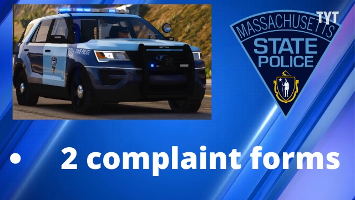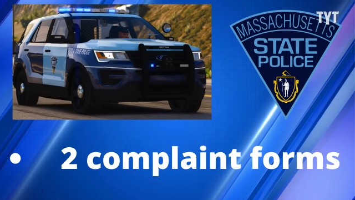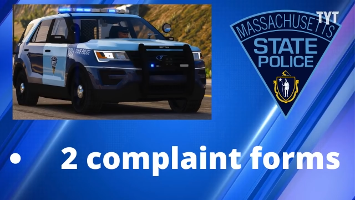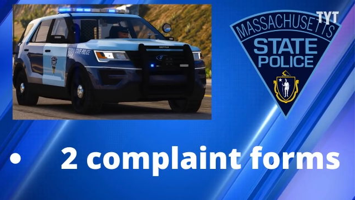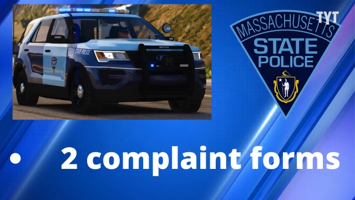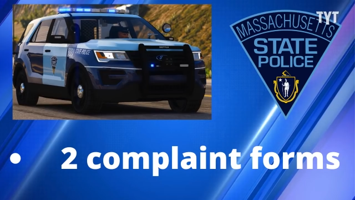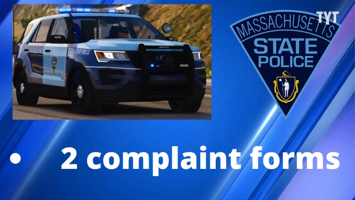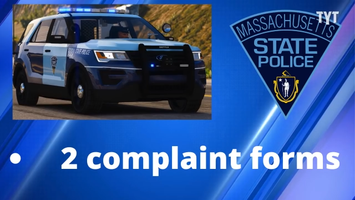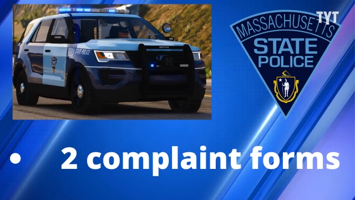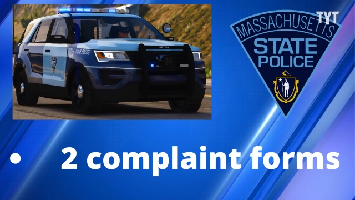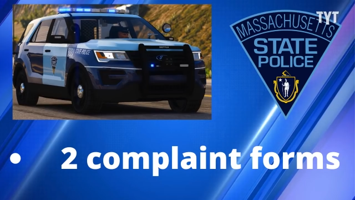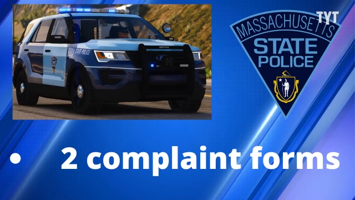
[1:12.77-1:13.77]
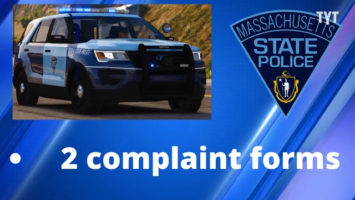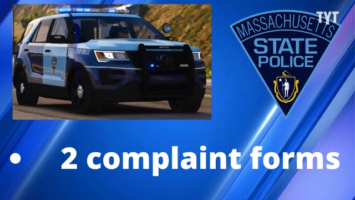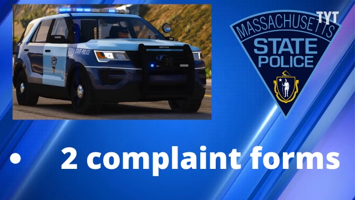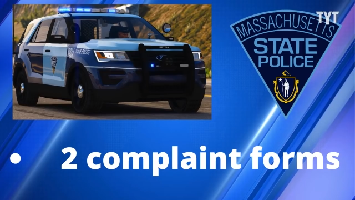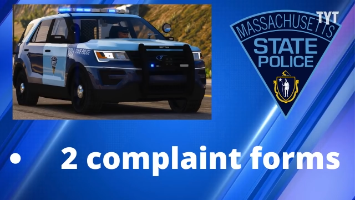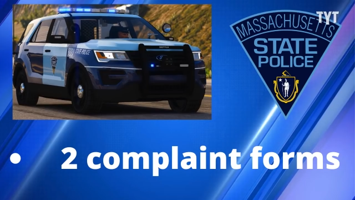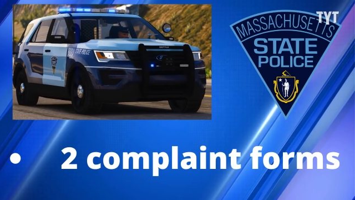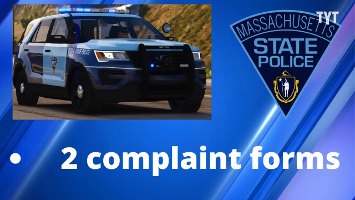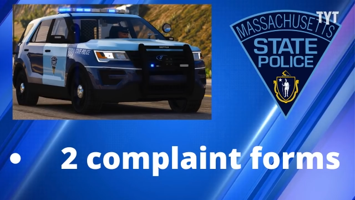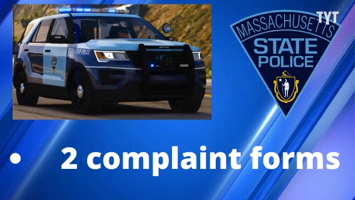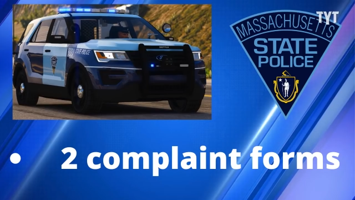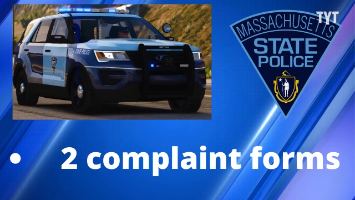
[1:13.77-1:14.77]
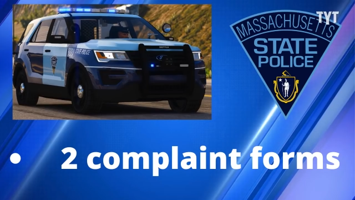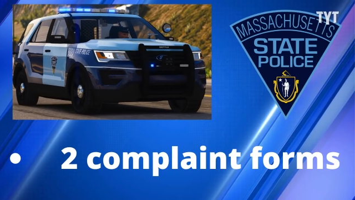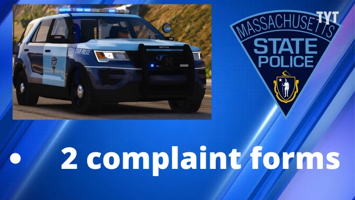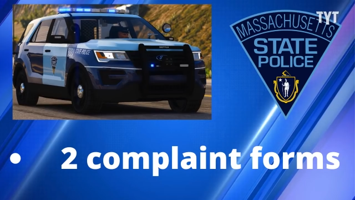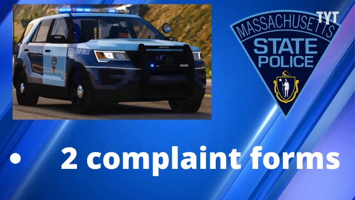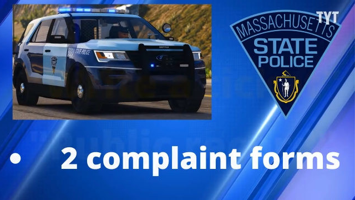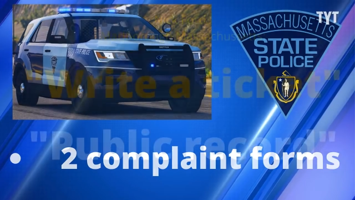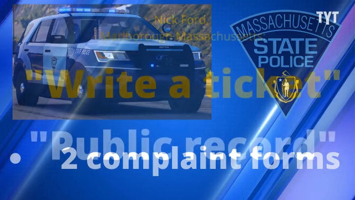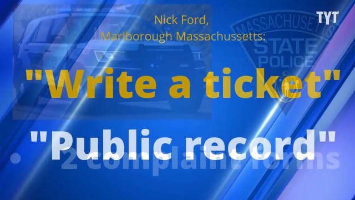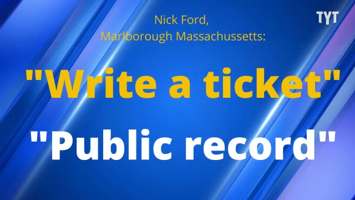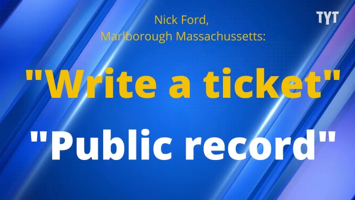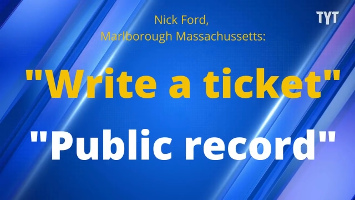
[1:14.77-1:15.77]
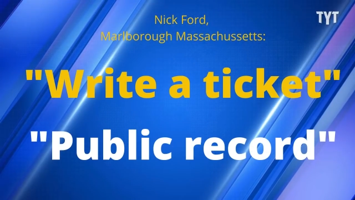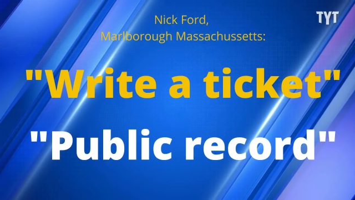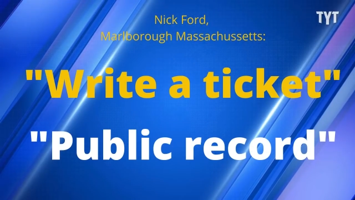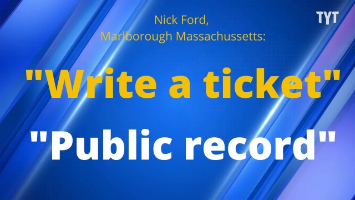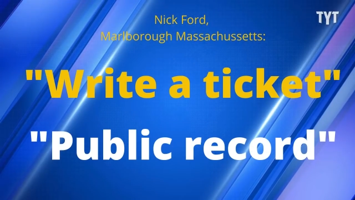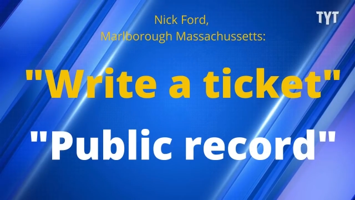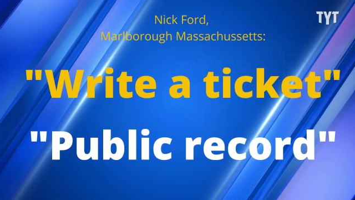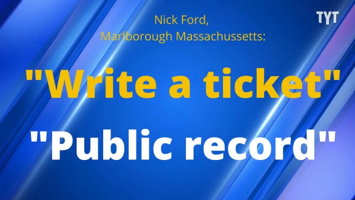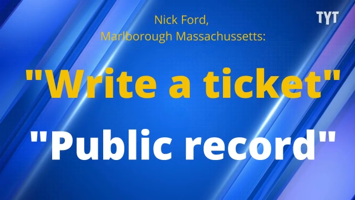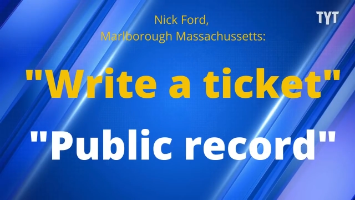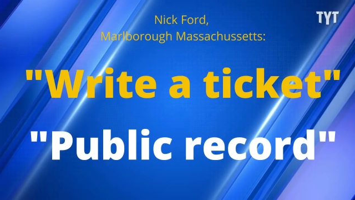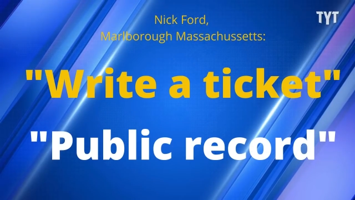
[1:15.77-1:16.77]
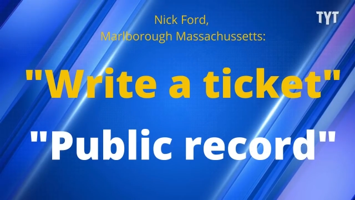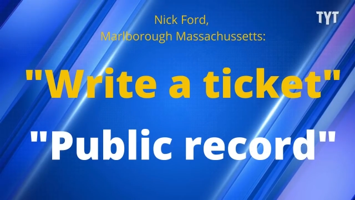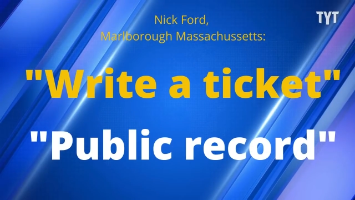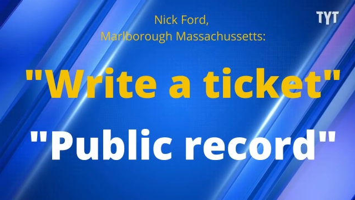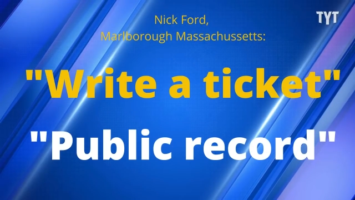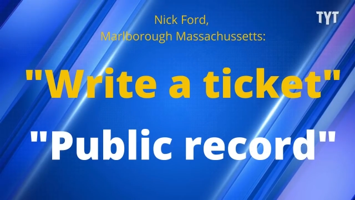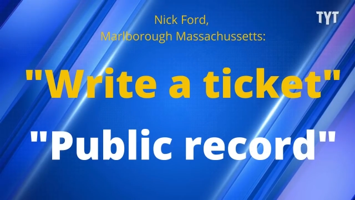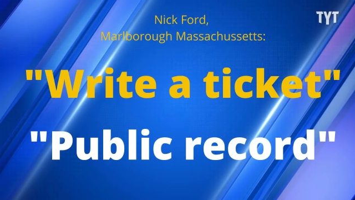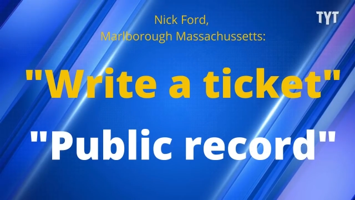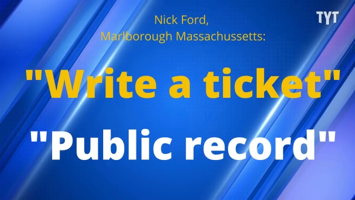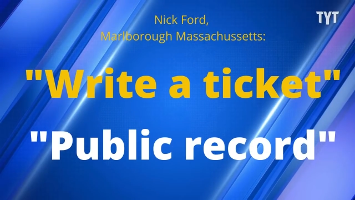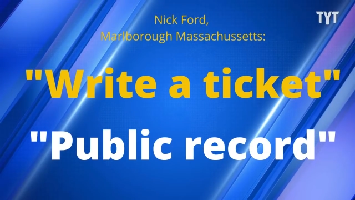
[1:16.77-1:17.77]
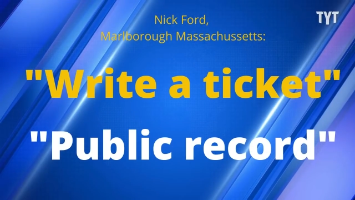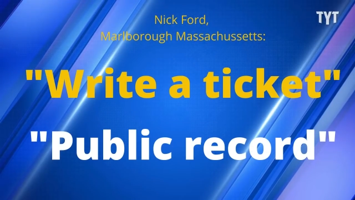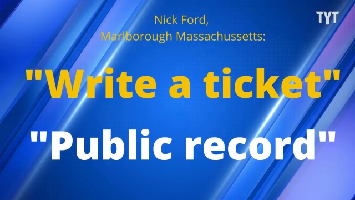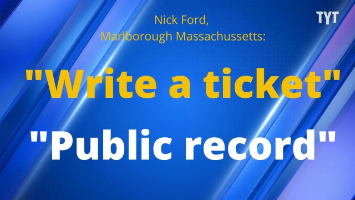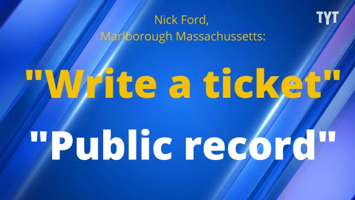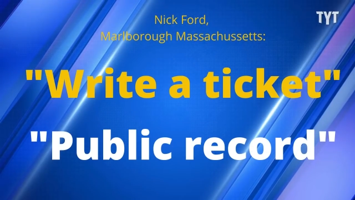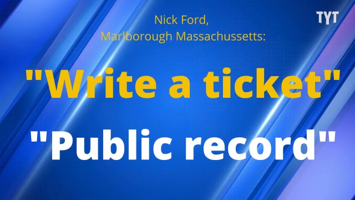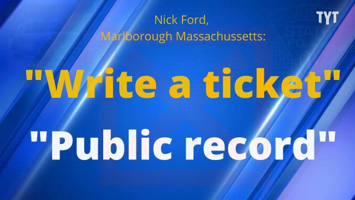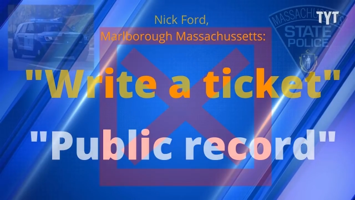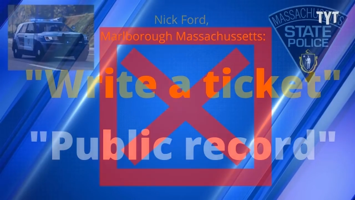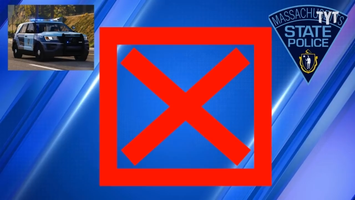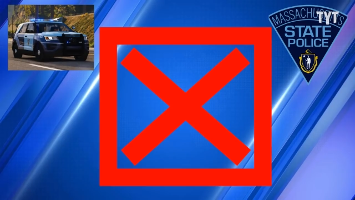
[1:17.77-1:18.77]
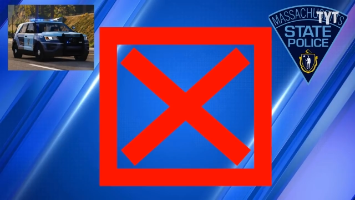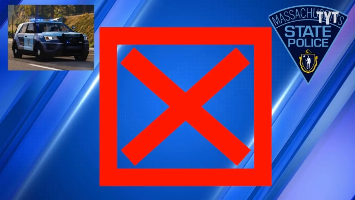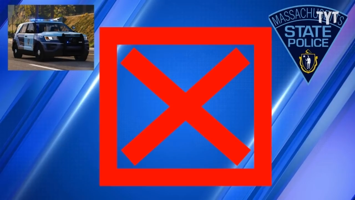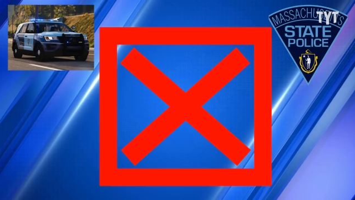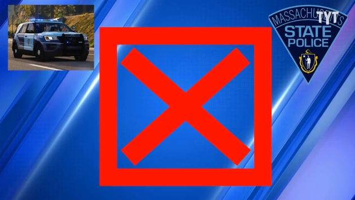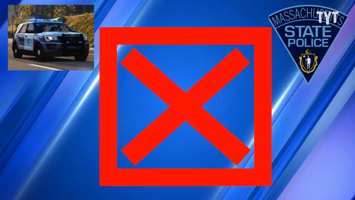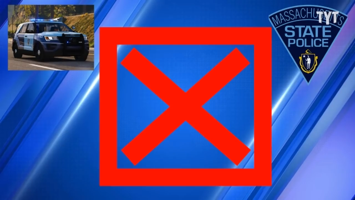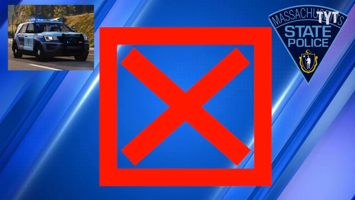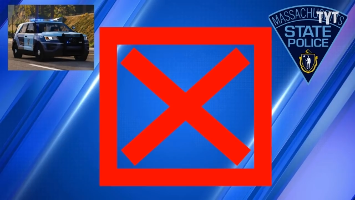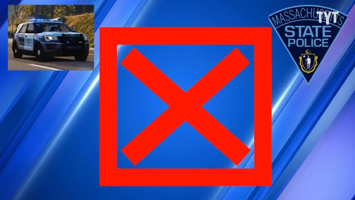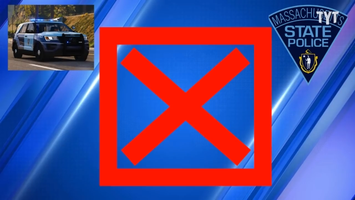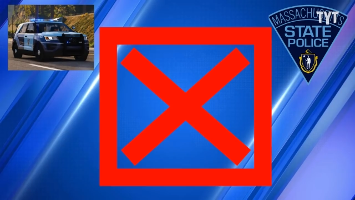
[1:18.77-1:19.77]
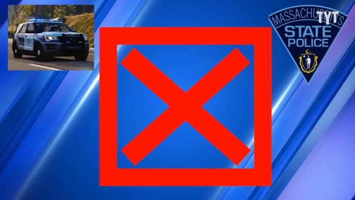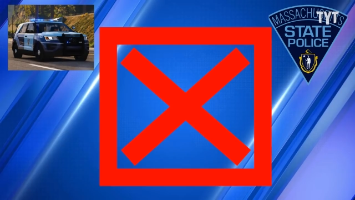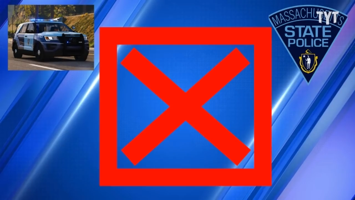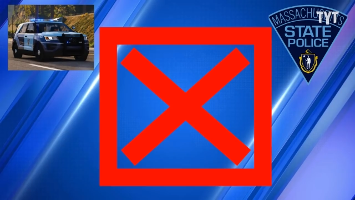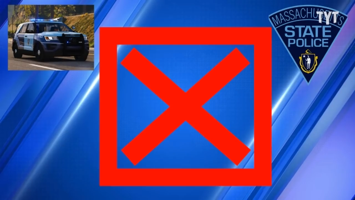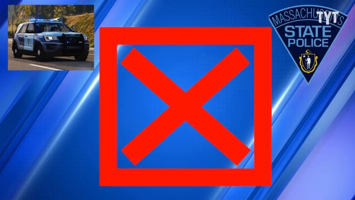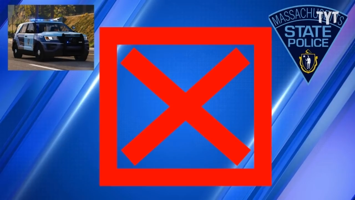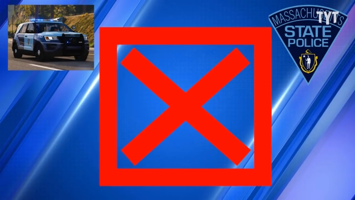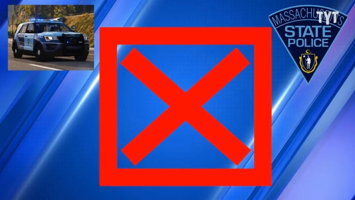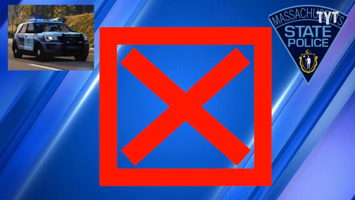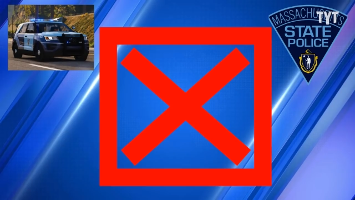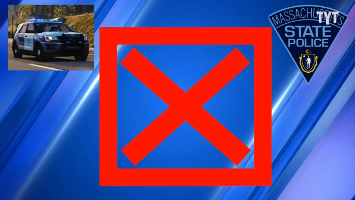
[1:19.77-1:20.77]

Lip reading: No face is visible, so there are no lips to read.